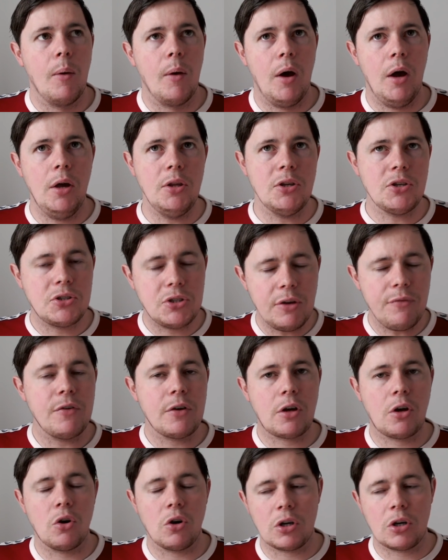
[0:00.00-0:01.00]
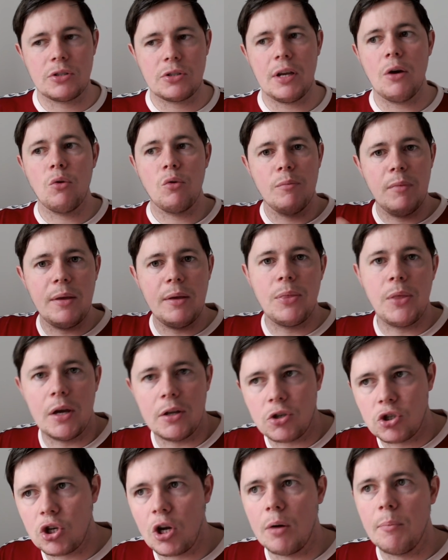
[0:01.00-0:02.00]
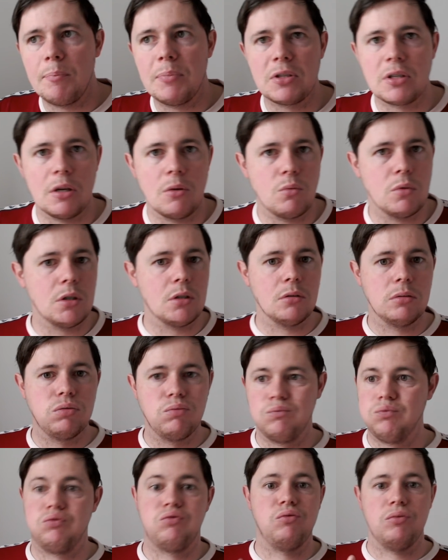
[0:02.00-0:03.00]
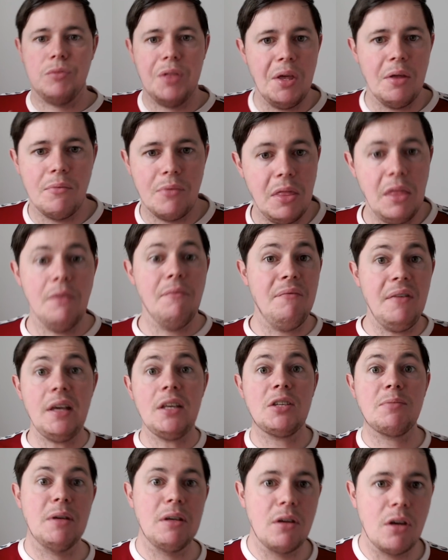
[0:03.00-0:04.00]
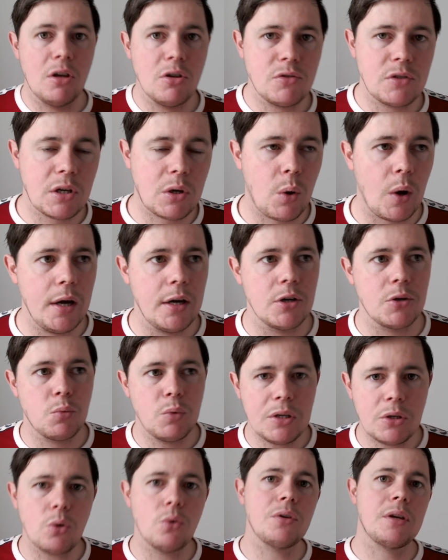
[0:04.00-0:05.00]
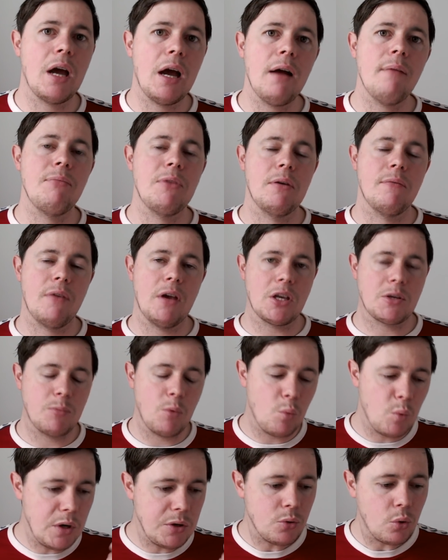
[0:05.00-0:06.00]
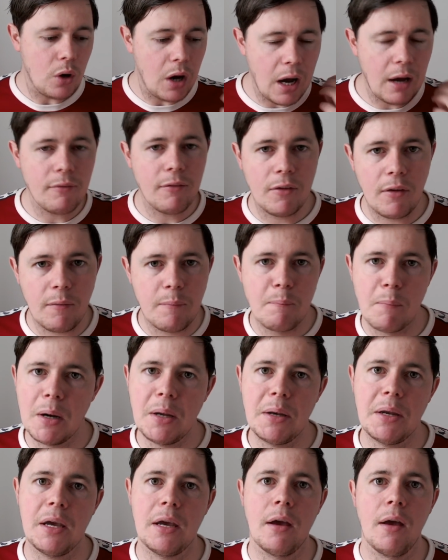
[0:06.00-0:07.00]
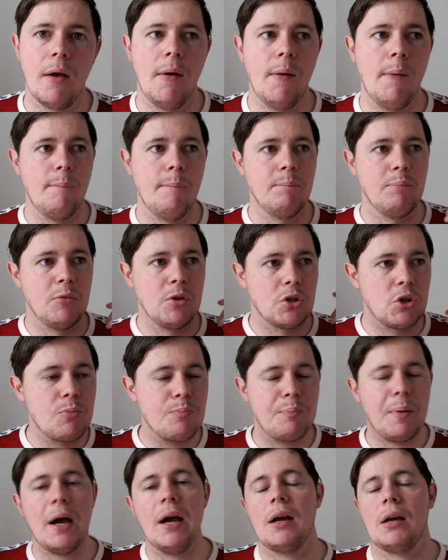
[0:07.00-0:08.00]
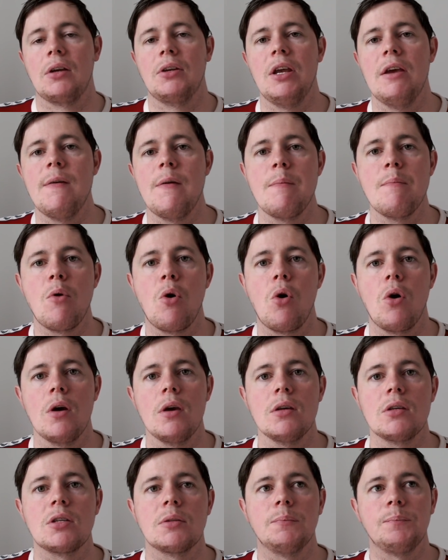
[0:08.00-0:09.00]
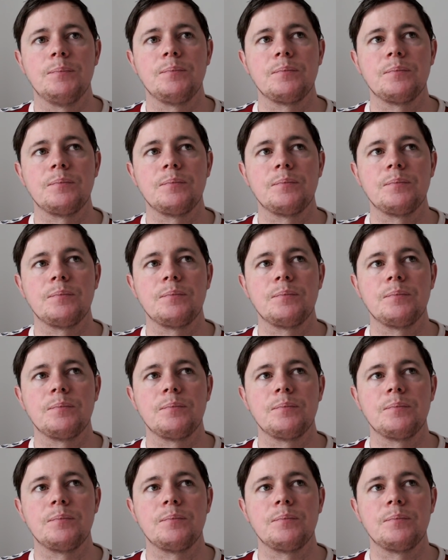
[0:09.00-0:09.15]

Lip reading: And it's difficult because now we've made that jump. It's like, well, the investment is required. We don't have the investment. We don't have enough money to back David Moyes.